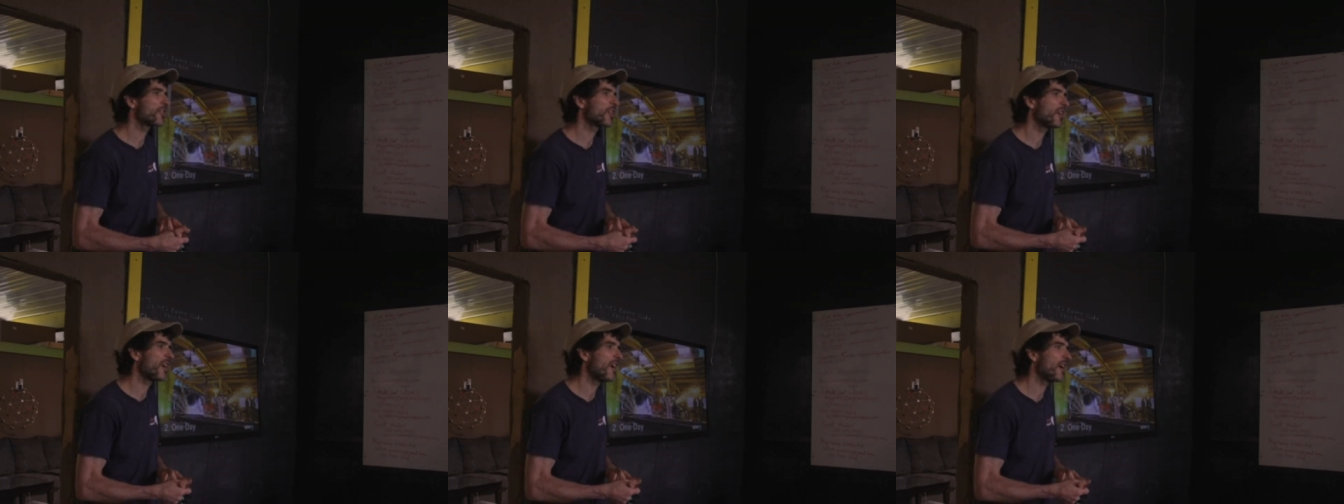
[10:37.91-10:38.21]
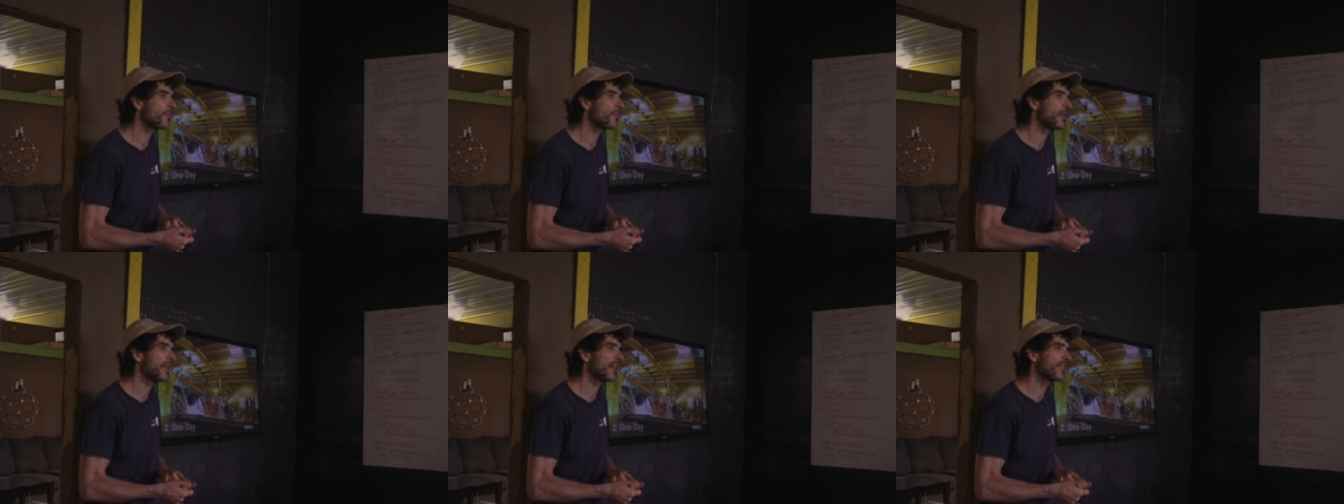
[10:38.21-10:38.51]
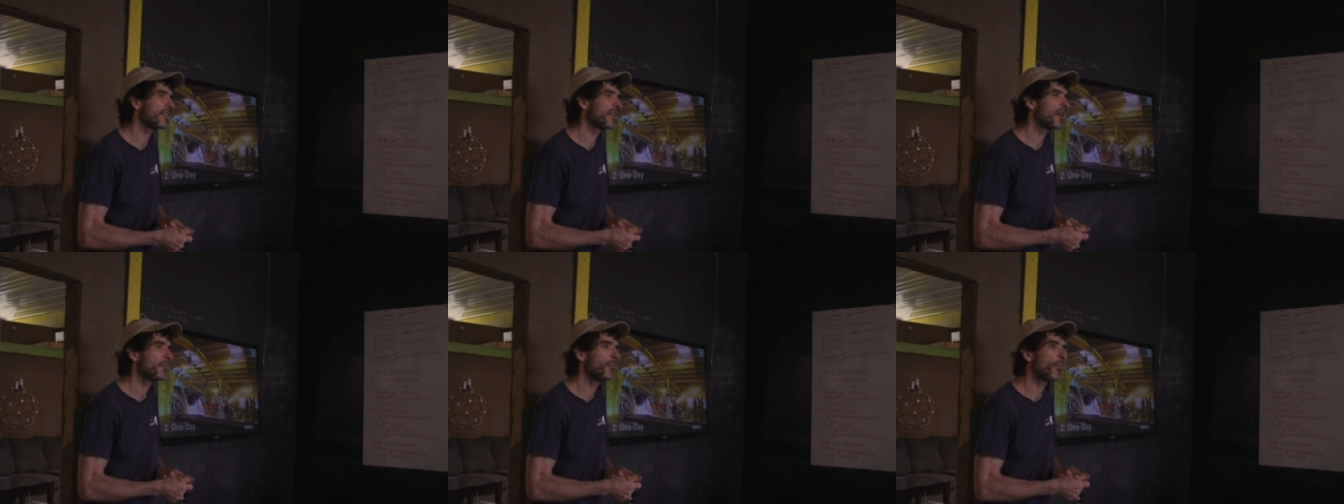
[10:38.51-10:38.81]
economy.
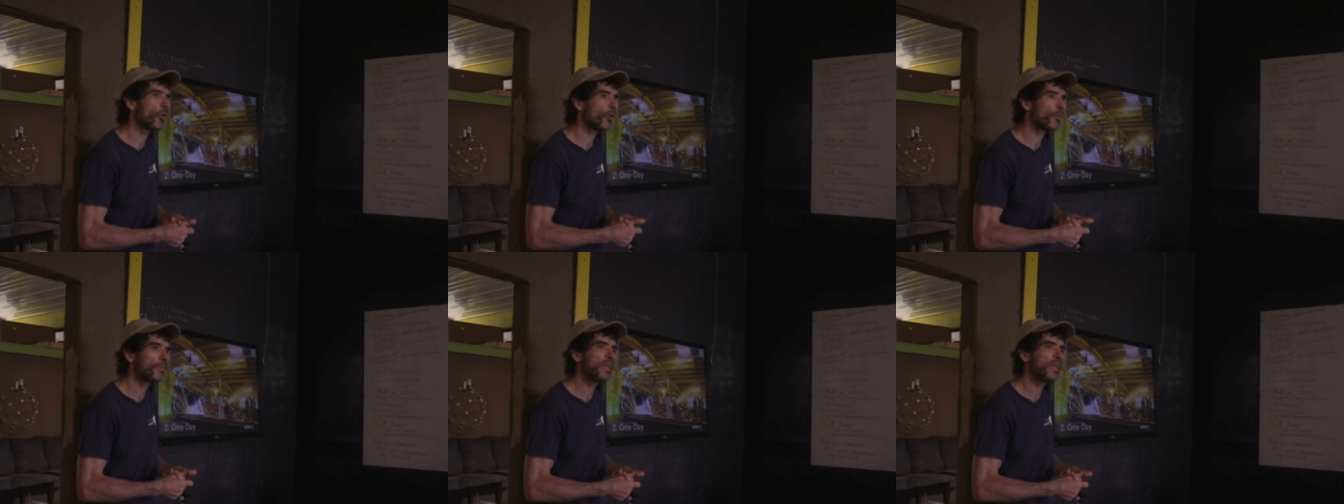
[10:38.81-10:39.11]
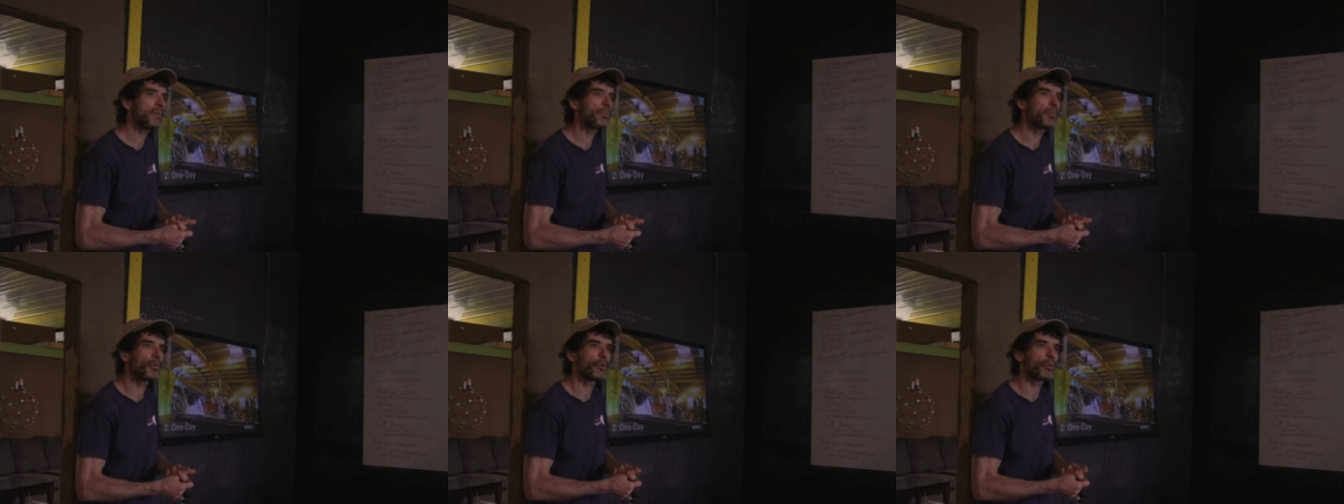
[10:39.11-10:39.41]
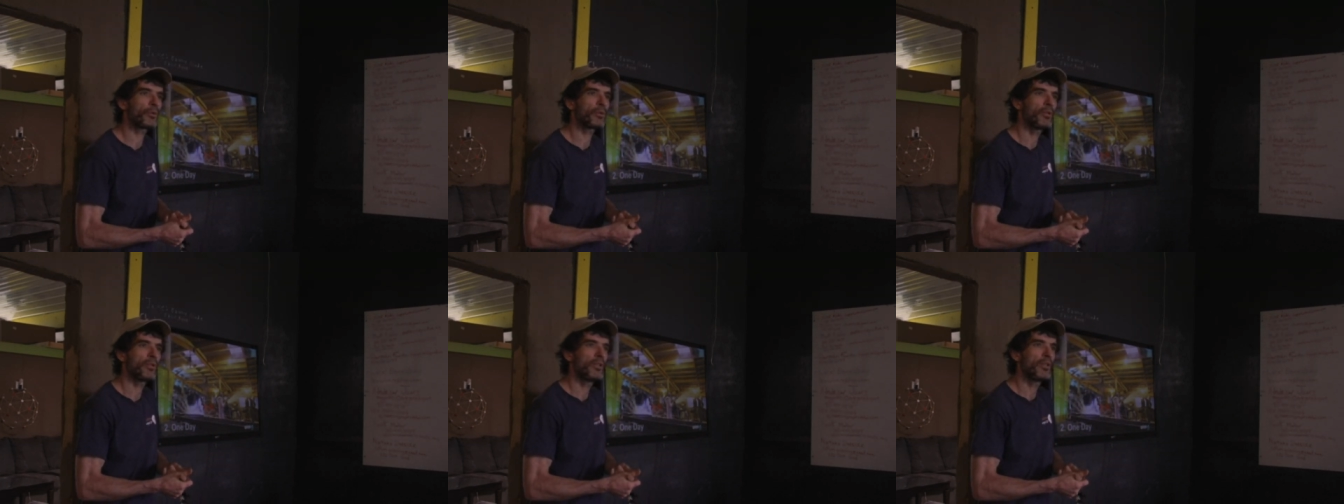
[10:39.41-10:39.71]
I think more
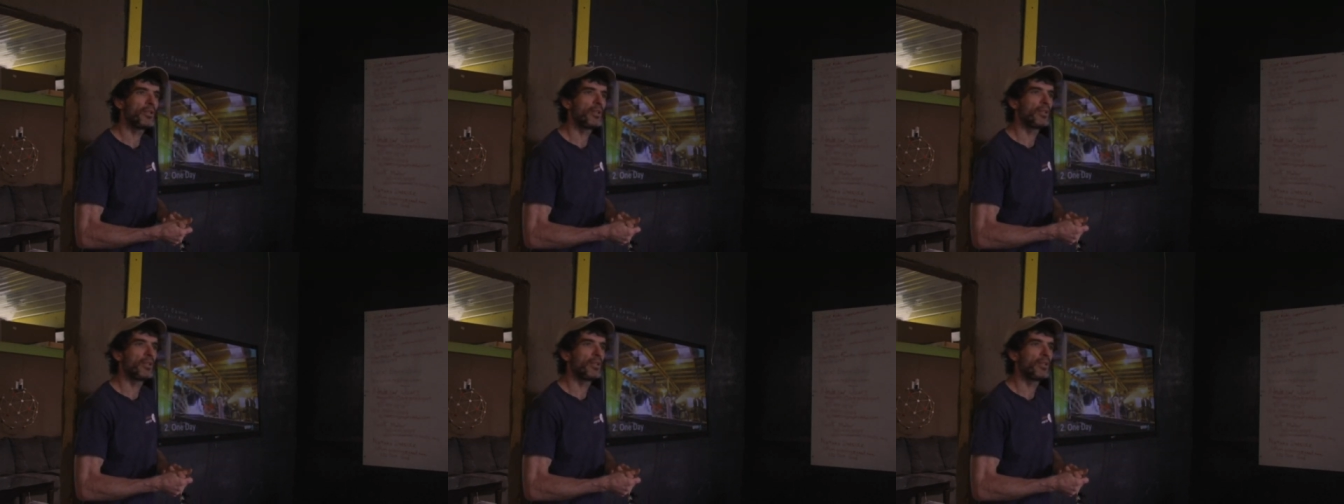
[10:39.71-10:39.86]
people